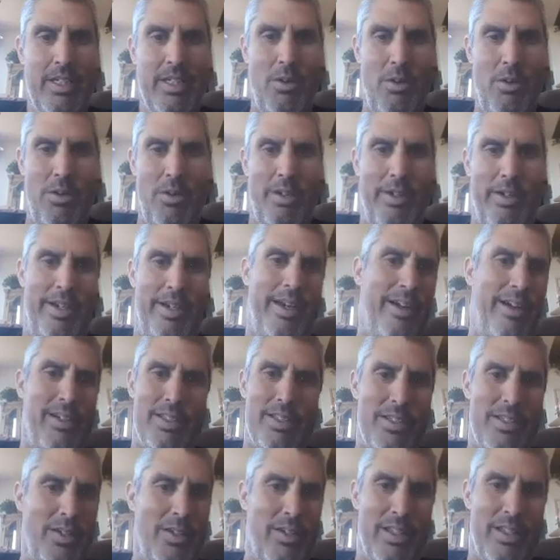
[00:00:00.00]
Or in
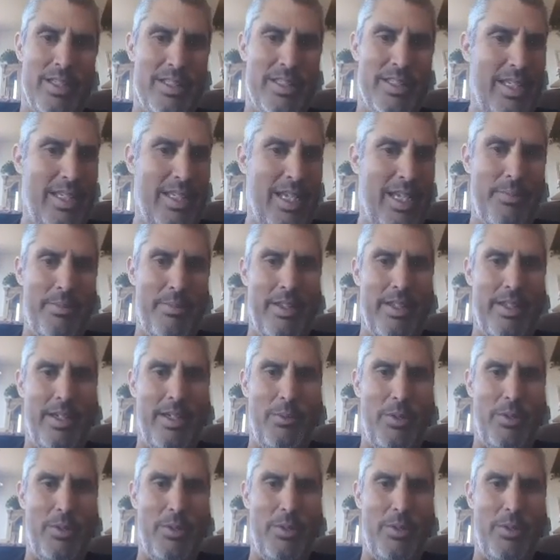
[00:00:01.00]
Arizona, the same thing. We'd